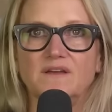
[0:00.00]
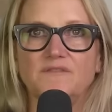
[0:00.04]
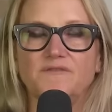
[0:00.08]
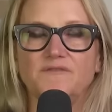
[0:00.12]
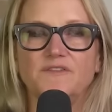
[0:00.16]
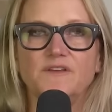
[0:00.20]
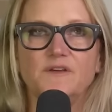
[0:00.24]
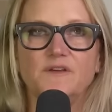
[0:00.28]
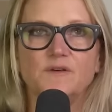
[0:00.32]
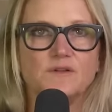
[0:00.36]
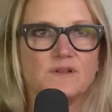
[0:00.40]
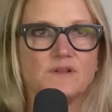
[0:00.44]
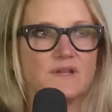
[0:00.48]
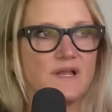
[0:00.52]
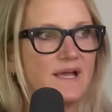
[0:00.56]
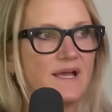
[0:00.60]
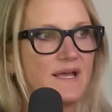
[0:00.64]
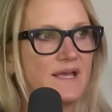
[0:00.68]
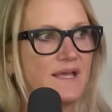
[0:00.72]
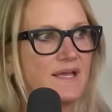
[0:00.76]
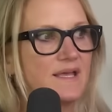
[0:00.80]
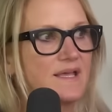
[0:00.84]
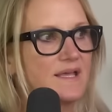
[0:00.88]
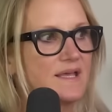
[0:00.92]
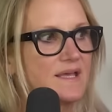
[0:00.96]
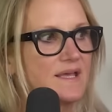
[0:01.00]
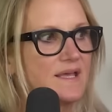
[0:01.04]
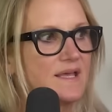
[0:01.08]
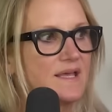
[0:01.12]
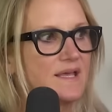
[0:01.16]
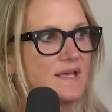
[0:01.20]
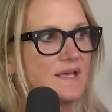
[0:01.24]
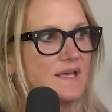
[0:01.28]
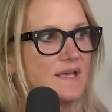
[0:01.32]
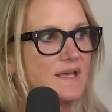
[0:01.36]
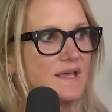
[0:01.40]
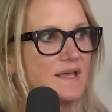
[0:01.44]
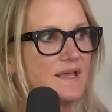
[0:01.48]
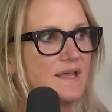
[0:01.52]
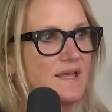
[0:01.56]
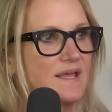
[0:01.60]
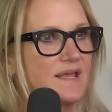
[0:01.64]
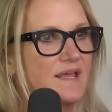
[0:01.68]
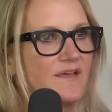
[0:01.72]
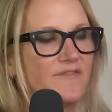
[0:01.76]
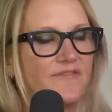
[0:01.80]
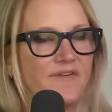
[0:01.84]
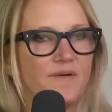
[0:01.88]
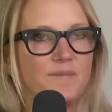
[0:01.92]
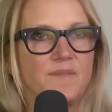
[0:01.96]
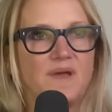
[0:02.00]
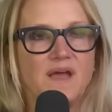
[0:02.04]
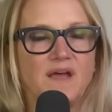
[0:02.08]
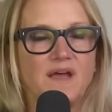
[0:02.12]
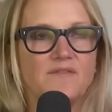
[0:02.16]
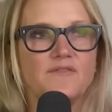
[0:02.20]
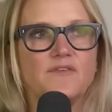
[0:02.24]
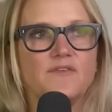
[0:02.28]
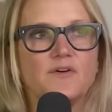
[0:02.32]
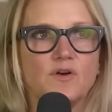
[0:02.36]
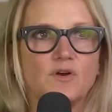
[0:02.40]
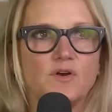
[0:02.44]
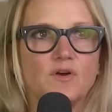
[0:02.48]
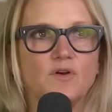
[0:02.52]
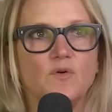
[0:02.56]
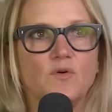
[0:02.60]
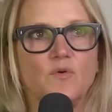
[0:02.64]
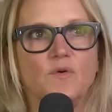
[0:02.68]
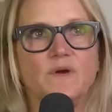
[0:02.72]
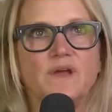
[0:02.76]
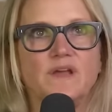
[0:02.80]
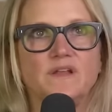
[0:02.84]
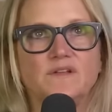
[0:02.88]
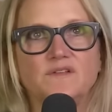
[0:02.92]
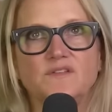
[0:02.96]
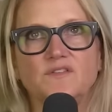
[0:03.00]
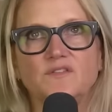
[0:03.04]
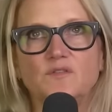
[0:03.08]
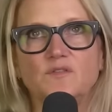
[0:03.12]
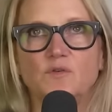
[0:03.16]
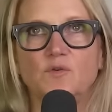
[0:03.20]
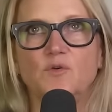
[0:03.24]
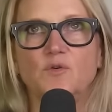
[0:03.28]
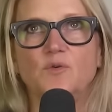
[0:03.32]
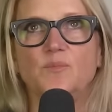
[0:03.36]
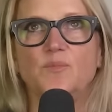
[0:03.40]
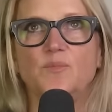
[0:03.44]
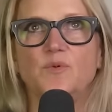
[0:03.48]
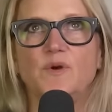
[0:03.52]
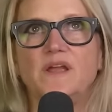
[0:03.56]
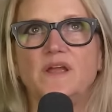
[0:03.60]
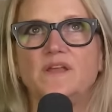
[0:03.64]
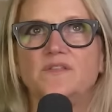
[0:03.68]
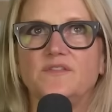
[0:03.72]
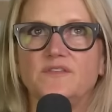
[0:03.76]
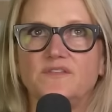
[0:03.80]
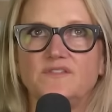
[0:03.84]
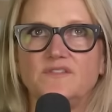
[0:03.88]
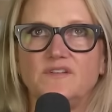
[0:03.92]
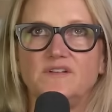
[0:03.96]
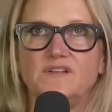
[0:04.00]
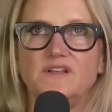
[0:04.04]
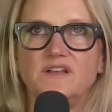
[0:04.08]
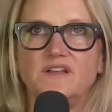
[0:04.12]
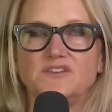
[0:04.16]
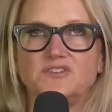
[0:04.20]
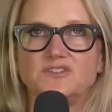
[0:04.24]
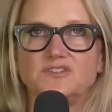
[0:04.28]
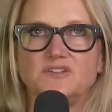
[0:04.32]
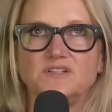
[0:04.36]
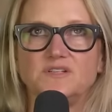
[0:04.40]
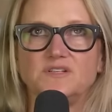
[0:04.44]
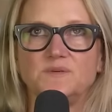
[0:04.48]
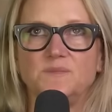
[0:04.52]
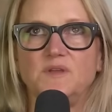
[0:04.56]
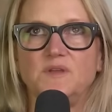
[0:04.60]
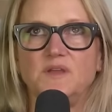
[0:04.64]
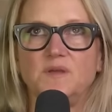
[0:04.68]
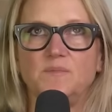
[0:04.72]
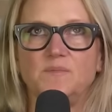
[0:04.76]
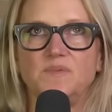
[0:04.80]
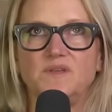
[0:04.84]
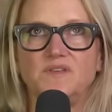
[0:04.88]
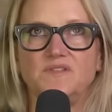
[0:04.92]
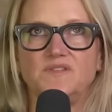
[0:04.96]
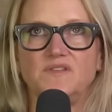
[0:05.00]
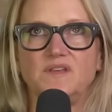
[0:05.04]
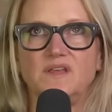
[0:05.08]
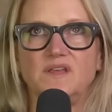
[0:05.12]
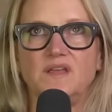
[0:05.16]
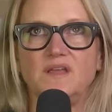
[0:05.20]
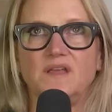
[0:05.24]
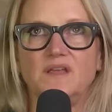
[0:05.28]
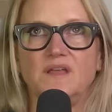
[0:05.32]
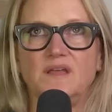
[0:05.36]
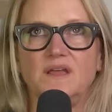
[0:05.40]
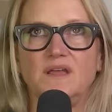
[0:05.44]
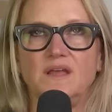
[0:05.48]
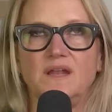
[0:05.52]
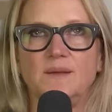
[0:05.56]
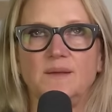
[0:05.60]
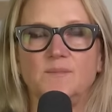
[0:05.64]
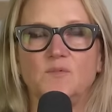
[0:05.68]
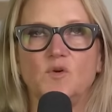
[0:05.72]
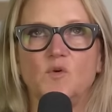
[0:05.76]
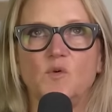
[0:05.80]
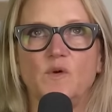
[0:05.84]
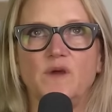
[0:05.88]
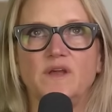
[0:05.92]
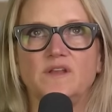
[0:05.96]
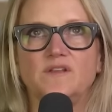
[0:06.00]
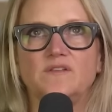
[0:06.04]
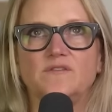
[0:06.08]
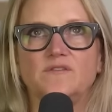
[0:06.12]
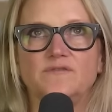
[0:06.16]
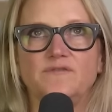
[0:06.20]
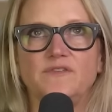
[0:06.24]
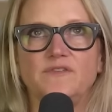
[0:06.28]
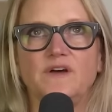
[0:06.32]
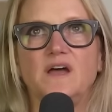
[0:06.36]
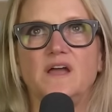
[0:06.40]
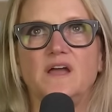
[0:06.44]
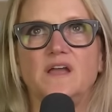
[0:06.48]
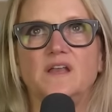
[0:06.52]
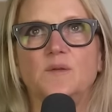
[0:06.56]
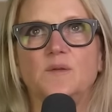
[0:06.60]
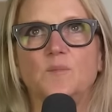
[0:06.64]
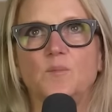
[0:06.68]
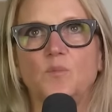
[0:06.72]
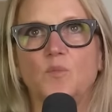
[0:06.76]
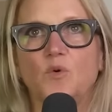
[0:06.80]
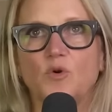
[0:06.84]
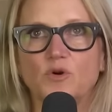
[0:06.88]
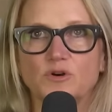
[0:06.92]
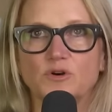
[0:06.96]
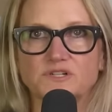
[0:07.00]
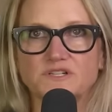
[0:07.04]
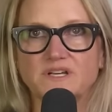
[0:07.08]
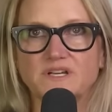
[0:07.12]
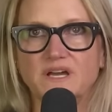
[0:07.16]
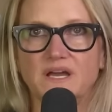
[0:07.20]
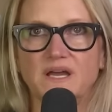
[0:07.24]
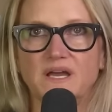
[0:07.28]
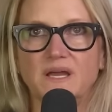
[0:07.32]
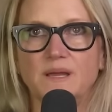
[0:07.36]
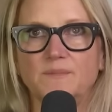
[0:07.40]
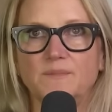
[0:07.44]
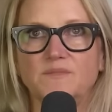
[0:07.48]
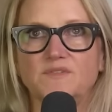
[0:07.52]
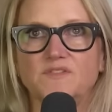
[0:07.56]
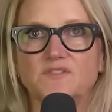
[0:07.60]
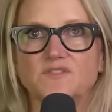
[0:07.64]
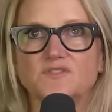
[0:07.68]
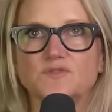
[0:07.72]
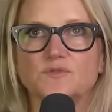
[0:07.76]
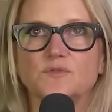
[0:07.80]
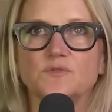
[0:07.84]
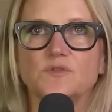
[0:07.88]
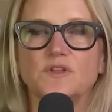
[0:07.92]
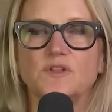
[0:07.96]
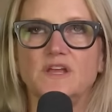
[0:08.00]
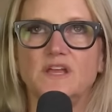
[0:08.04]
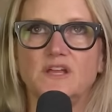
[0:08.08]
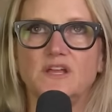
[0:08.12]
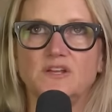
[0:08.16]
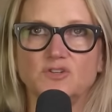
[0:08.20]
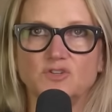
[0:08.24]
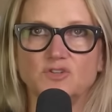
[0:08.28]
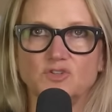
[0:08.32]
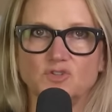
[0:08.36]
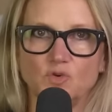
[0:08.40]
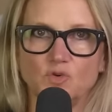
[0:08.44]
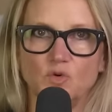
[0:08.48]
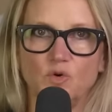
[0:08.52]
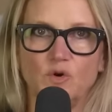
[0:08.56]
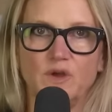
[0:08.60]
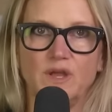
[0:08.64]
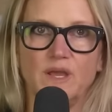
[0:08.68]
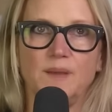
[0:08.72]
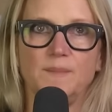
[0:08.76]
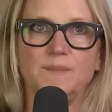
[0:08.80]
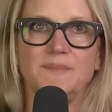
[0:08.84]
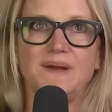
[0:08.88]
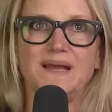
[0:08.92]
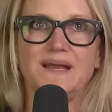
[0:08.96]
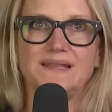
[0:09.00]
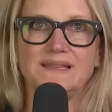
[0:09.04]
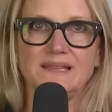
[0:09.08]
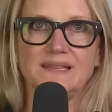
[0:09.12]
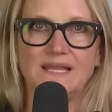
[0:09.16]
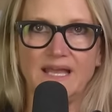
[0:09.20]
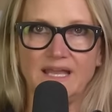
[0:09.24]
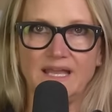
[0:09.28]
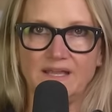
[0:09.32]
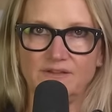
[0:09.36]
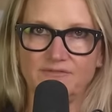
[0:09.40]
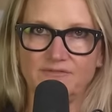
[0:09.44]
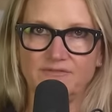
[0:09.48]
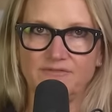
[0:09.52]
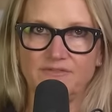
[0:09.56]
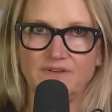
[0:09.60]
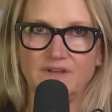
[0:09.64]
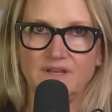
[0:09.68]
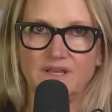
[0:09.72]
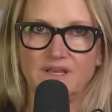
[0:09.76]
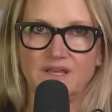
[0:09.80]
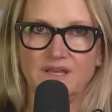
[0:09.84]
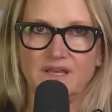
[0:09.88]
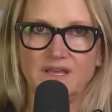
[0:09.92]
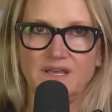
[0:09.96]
I feel like if I'm ever going to break this addiction to being busy and I'm going to find more time to truly enjoy my life,